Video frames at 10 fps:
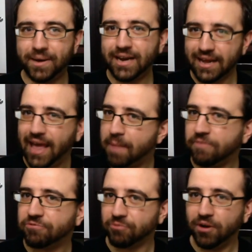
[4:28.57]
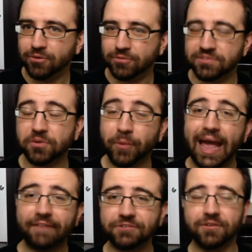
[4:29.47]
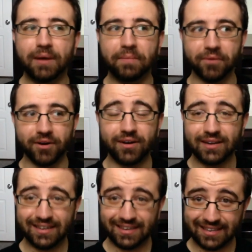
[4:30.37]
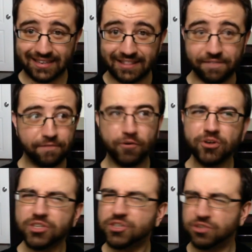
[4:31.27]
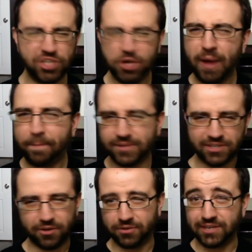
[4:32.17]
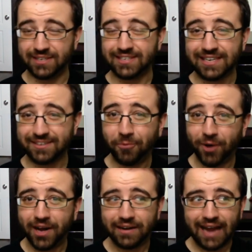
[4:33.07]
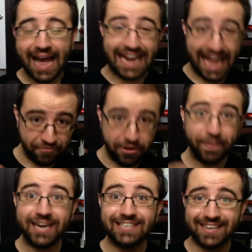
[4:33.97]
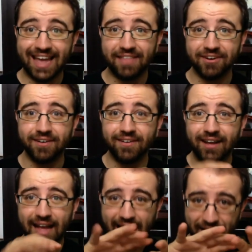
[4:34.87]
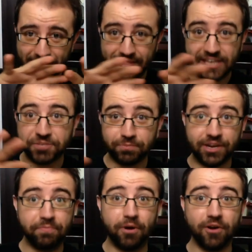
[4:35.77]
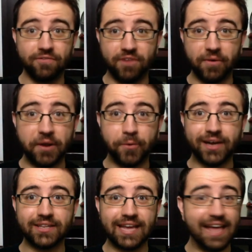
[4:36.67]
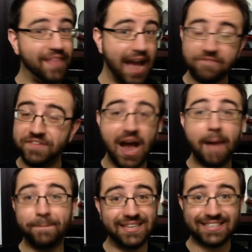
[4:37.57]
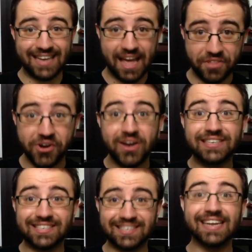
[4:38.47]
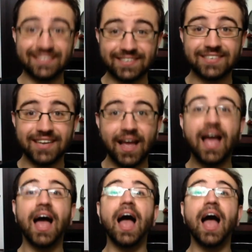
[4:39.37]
But in Game of Thrones, we have to remember, the first 2 episodes in season 1 had everybody together, and then they split apart very quickly, and they have not been together since.